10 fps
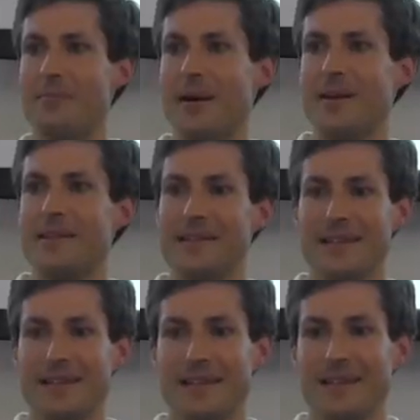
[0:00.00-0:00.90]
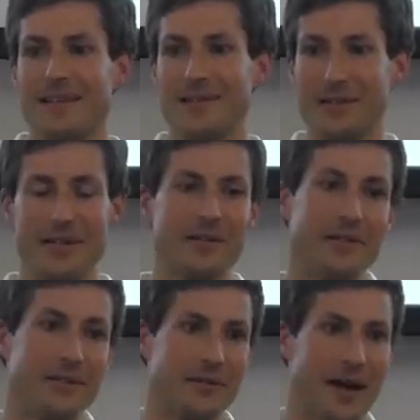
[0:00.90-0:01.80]
because legally
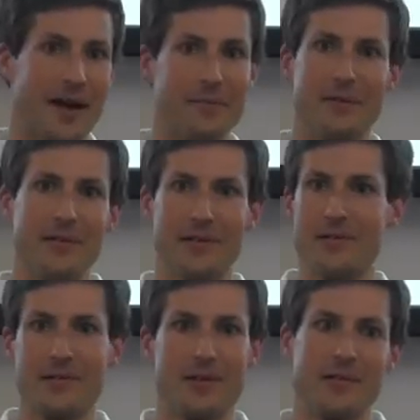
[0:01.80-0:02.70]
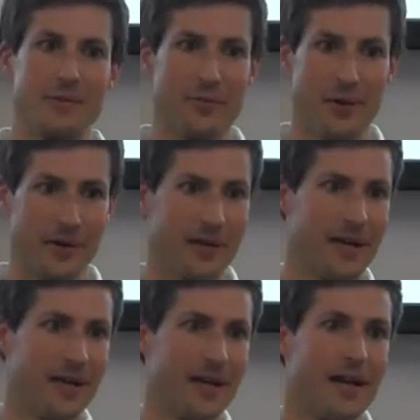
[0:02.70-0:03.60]
you can, but it just doesn't work.
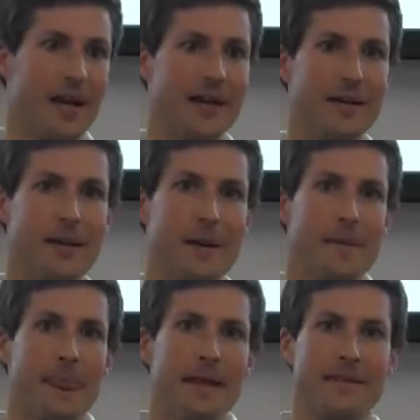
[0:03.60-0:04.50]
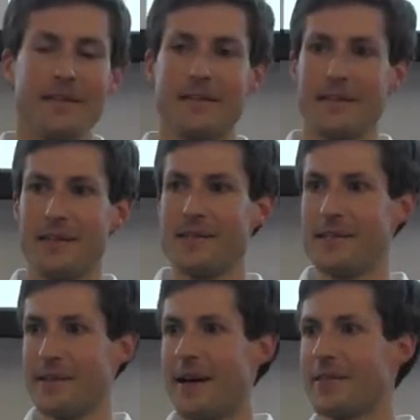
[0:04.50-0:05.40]
And this
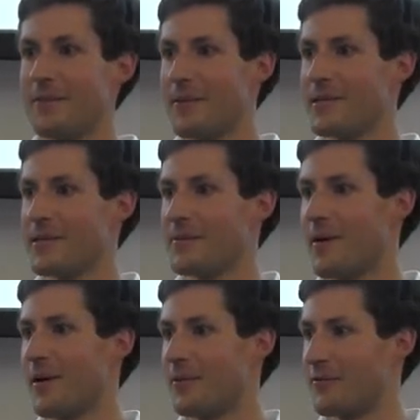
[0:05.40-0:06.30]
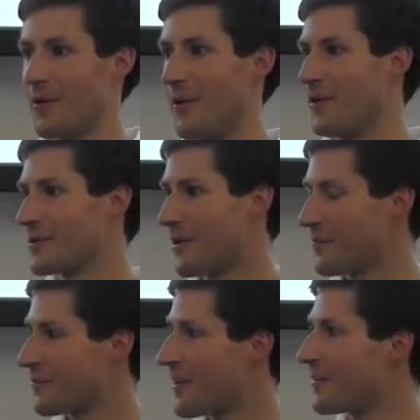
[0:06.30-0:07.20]
is not the business model for all
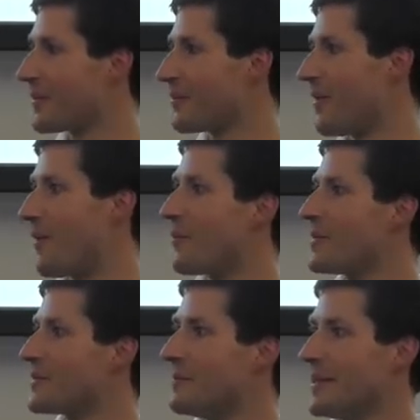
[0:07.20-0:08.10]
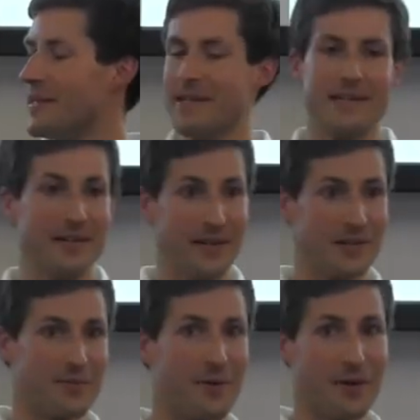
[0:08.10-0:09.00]
software. There will always be
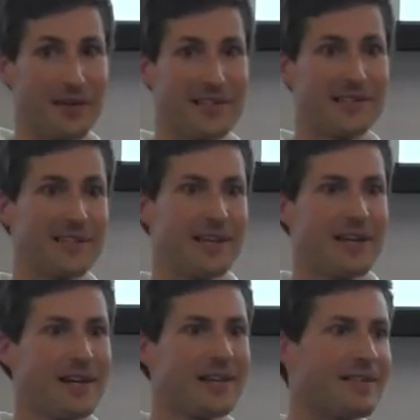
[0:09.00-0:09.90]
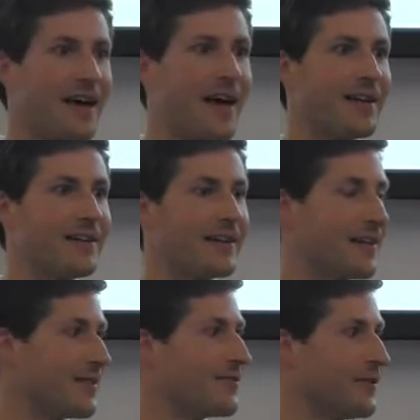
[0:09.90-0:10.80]
niche markets that
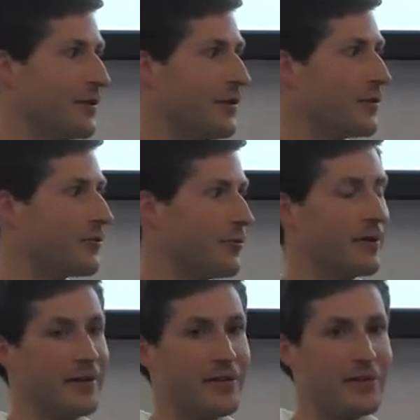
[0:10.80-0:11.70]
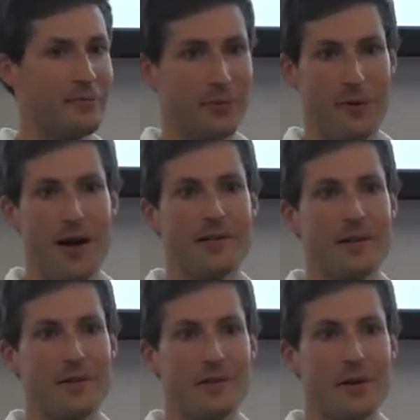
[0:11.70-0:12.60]
get filled with
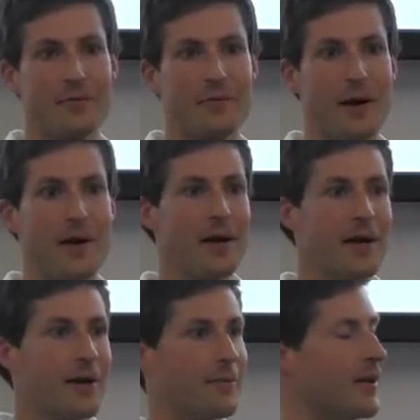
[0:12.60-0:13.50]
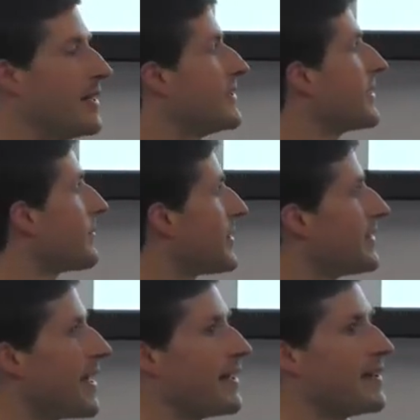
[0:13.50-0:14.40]
proprietary software. But in something
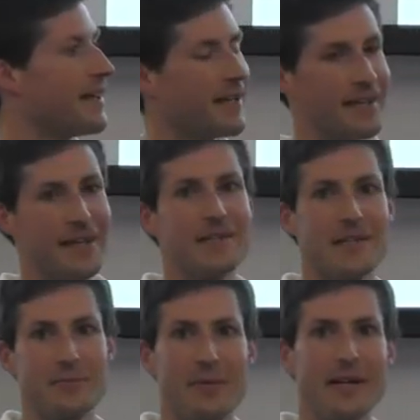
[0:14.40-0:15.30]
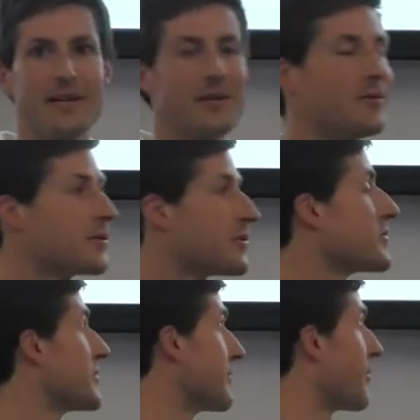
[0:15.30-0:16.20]
that gets as many users
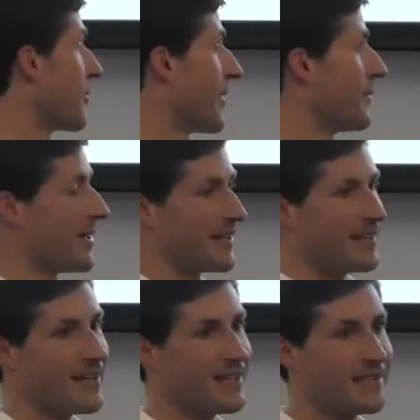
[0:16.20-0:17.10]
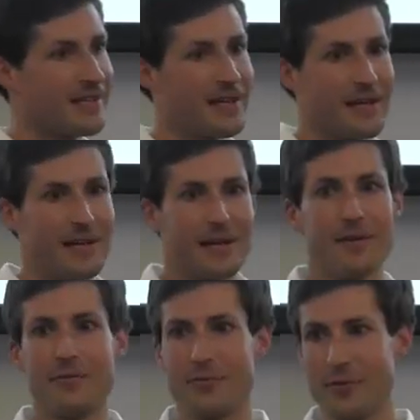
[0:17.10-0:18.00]
as a program like this,
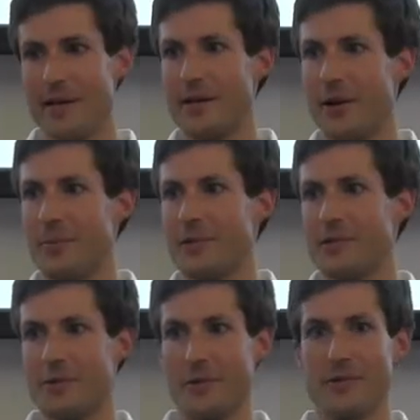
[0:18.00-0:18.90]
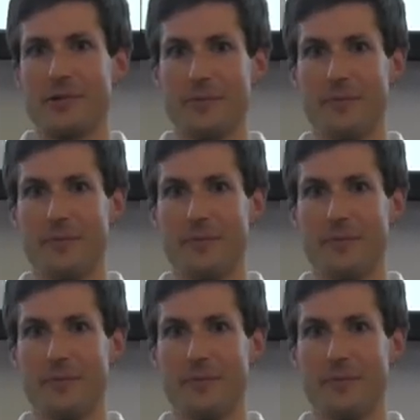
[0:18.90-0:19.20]
free and open source